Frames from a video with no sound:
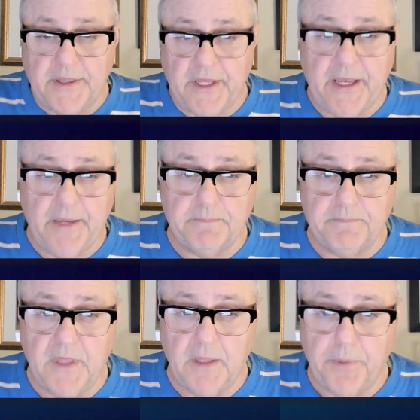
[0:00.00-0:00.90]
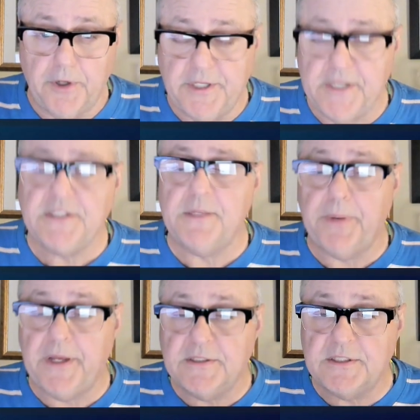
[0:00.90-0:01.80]
the
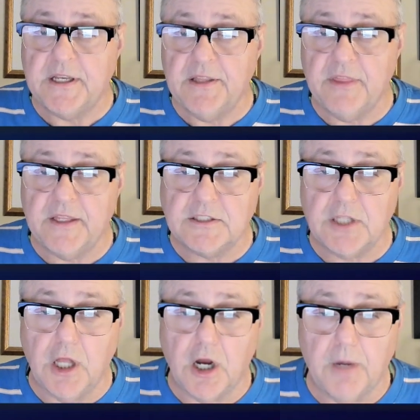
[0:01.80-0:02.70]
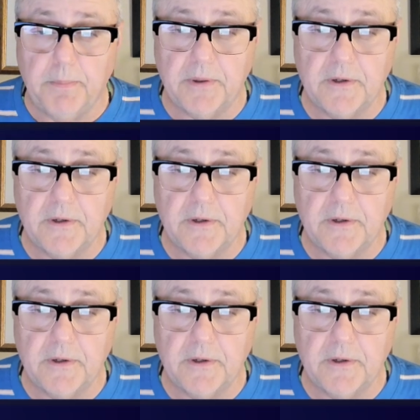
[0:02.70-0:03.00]
participants in this LARP,